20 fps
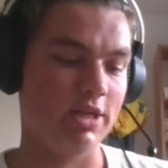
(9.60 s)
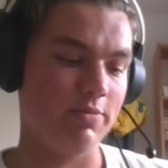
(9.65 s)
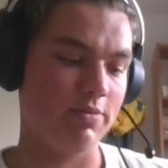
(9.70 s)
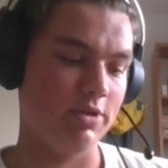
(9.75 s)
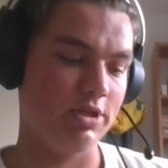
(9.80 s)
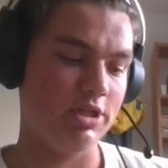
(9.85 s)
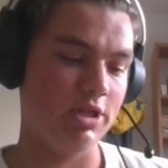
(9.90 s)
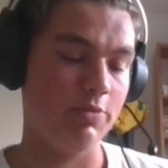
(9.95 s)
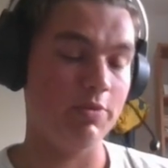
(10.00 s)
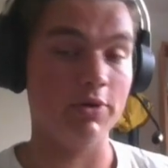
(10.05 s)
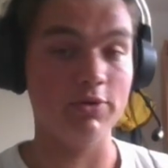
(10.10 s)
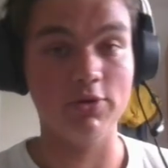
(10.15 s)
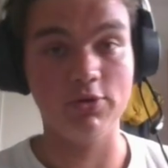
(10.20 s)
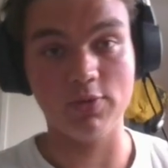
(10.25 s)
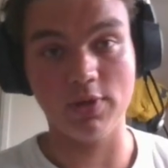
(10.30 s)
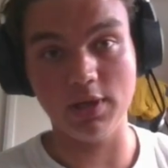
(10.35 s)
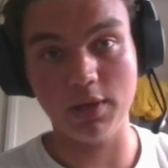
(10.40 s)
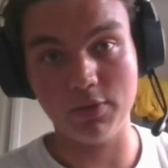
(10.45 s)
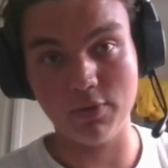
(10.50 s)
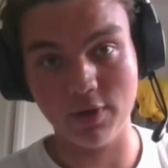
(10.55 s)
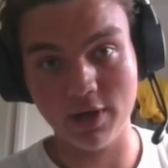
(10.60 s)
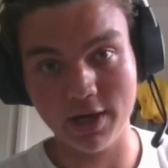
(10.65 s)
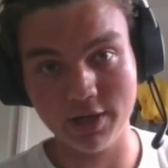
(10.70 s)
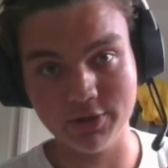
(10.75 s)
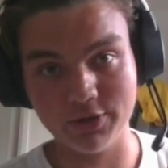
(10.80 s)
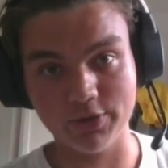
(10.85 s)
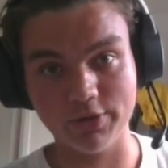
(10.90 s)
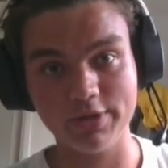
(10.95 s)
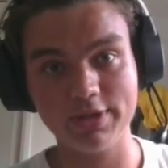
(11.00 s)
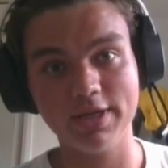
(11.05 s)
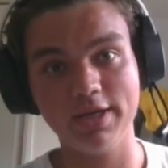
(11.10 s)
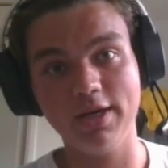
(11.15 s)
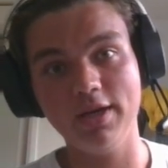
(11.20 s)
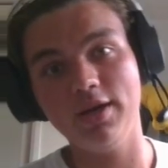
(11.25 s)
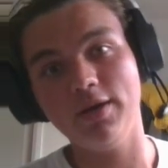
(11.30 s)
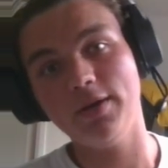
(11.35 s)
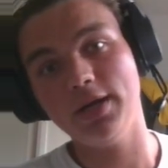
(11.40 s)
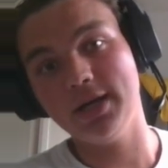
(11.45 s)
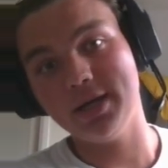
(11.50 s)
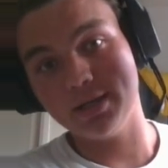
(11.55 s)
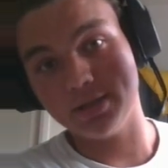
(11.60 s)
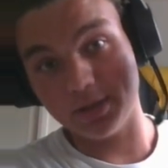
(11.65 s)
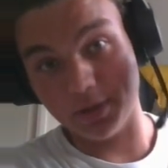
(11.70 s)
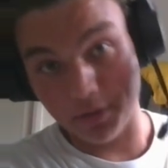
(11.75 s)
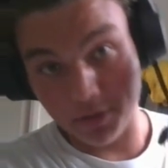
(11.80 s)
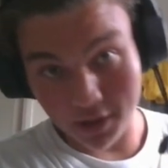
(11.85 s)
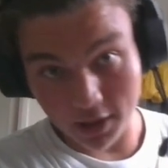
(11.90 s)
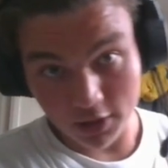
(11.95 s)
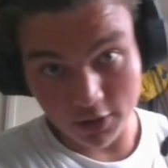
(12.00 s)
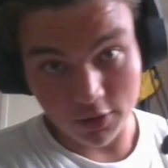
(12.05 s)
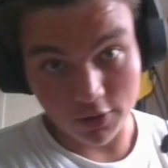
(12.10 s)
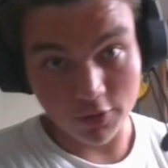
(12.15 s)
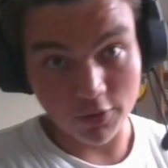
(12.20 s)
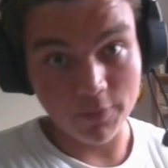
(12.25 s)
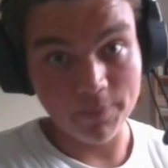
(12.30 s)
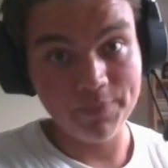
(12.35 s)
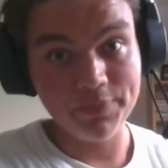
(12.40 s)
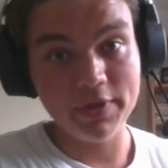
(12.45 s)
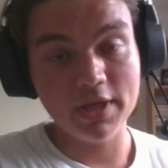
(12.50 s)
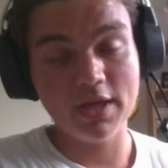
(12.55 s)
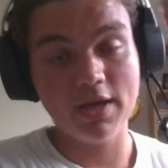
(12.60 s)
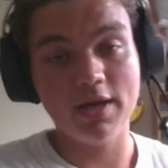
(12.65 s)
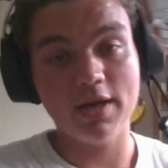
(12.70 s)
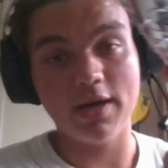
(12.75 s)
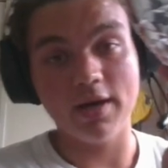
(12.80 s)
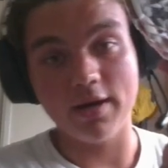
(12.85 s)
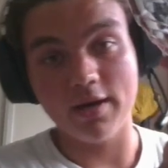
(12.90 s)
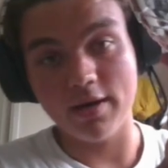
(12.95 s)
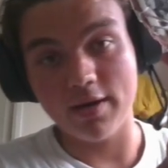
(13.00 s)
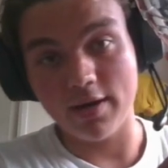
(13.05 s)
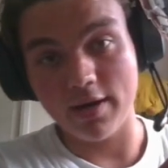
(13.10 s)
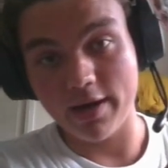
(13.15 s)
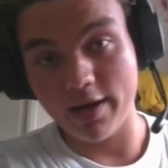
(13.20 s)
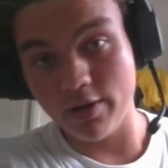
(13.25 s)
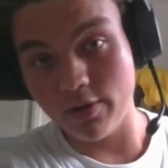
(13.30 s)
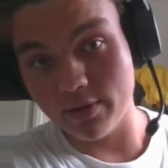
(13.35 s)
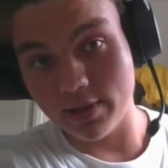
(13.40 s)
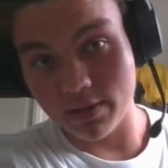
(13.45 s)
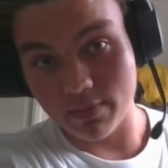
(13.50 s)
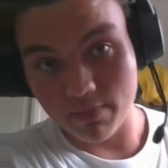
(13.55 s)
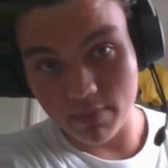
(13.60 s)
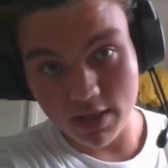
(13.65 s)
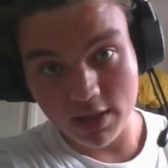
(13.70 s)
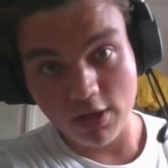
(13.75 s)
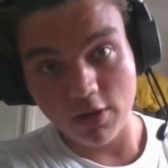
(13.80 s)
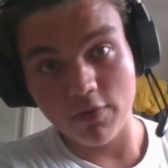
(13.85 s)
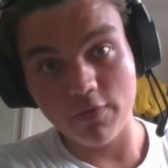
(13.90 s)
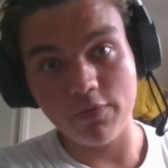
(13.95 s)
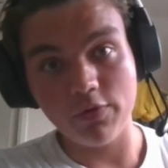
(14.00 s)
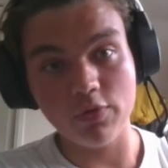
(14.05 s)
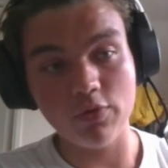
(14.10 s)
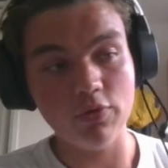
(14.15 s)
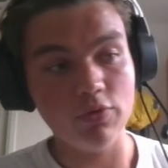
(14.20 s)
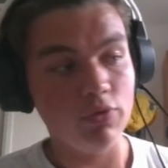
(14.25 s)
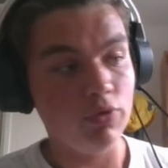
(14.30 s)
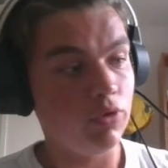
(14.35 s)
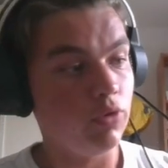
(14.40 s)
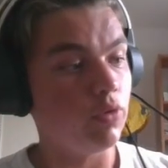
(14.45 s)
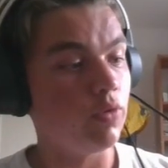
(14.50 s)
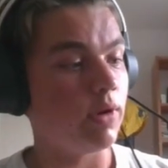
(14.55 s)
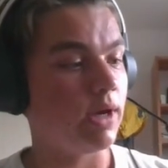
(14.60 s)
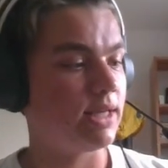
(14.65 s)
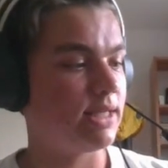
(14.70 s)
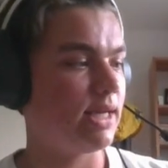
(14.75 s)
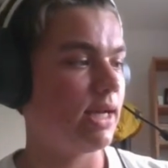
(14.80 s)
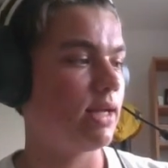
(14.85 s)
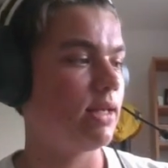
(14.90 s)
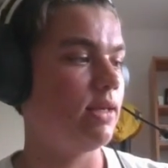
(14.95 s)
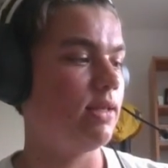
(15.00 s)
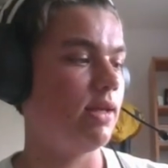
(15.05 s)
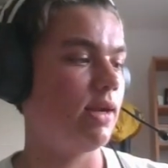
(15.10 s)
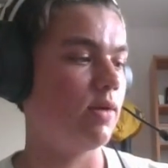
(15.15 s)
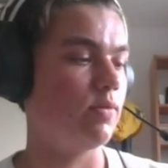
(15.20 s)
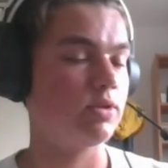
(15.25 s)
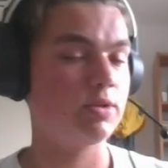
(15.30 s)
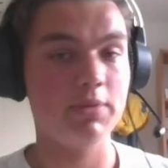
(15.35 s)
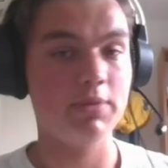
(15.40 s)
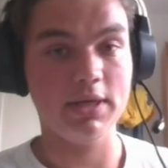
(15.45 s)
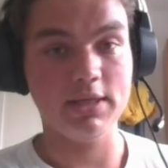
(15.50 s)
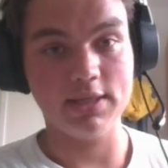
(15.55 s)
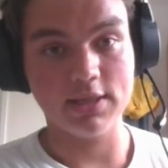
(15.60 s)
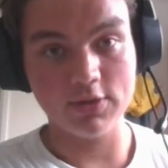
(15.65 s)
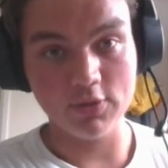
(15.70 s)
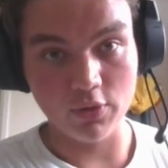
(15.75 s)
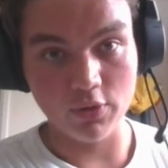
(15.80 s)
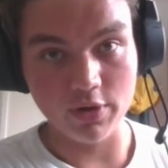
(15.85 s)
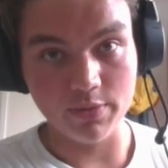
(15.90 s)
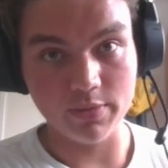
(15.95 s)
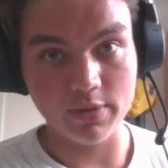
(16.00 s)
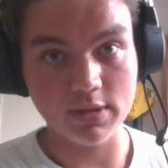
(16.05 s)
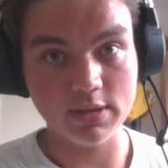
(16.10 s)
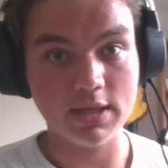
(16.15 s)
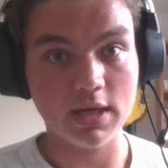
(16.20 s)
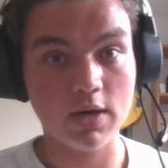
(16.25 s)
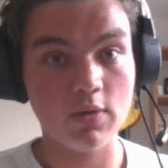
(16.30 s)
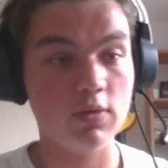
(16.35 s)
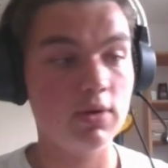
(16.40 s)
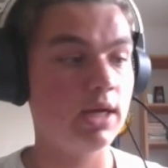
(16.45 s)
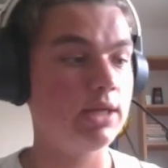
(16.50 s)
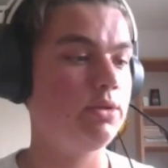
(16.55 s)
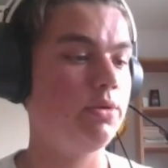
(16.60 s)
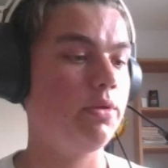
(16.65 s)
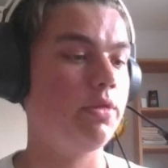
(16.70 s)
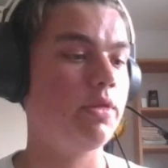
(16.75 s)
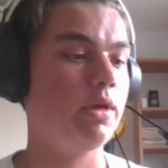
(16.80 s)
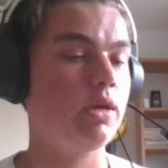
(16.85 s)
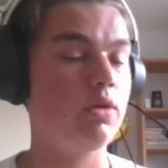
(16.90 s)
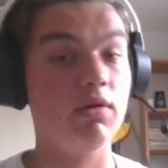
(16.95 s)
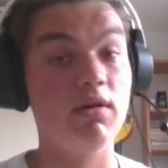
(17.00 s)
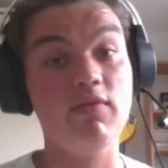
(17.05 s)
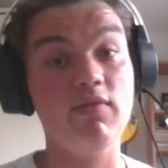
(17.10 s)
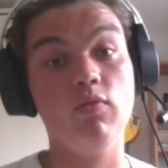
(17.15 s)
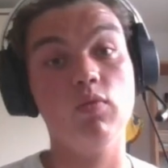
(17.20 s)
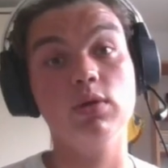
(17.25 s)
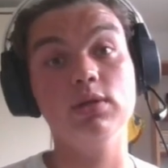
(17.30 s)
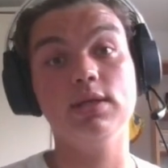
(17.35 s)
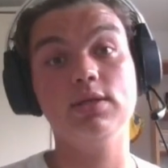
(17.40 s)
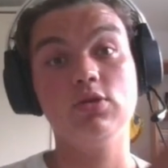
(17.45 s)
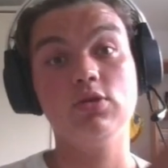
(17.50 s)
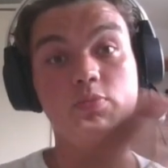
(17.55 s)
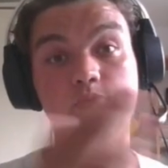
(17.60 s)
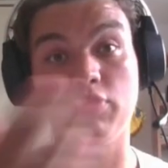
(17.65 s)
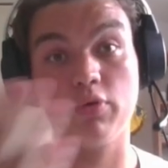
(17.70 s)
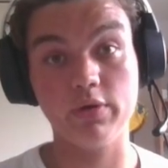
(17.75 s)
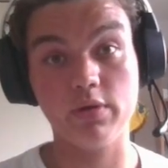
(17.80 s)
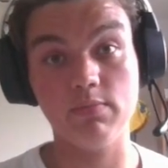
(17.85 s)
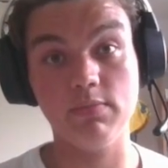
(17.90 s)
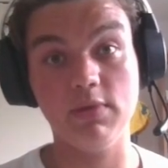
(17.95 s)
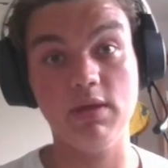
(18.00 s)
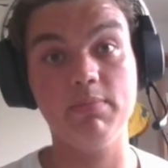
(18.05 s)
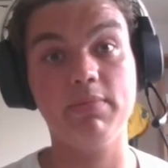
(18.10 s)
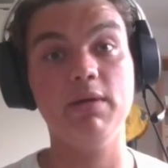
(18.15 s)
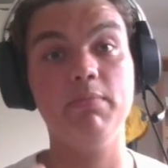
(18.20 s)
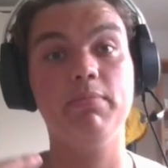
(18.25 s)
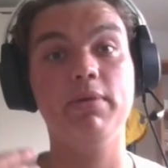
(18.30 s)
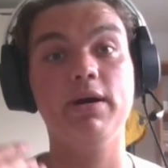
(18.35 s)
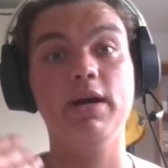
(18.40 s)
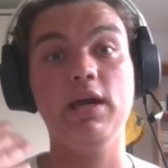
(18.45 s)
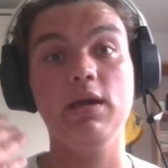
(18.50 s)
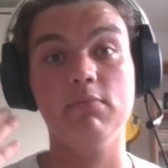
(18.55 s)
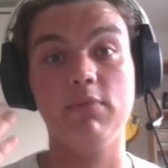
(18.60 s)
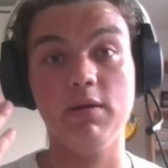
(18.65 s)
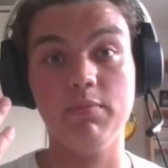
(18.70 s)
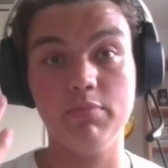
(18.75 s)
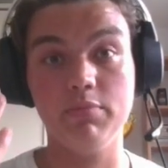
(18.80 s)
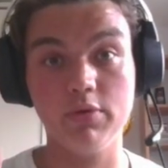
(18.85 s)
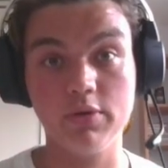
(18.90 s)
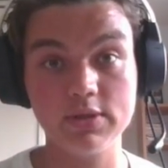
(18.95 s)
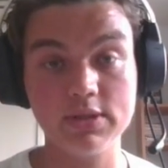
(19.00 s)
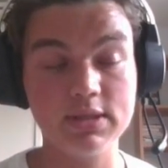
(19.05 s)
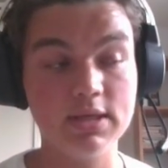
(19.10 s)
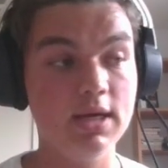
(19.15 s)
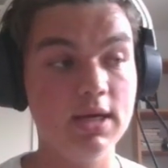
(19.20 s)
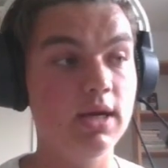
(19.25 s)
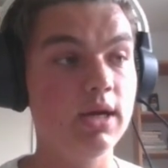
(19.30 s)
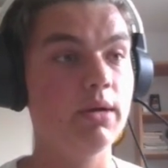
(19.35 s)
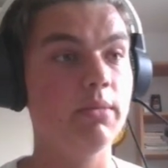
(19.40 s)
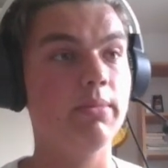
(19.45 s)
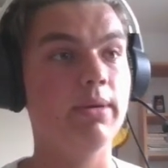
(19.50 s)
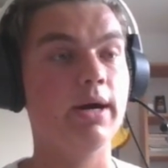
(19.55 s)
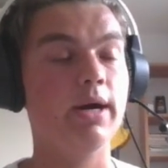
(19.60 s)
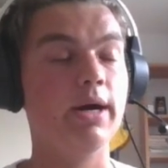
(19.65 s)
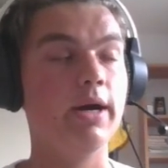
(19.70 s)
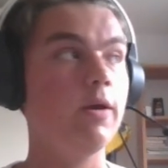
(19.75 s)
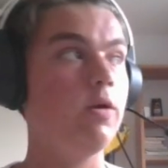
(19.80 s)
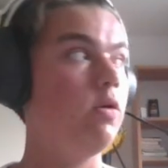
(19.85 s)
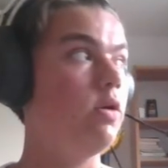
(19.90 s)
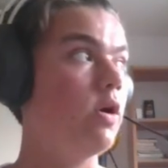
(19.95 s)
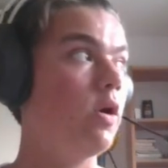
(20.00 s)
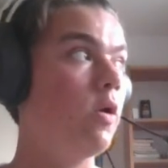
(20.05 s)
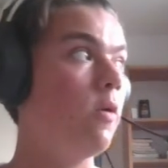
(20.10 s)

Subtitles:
Championship on the 2300. So thank you. I know that many of you knew exactly that I was playing the tournament. I would like to thank you, everyone that supported me by buying my books, by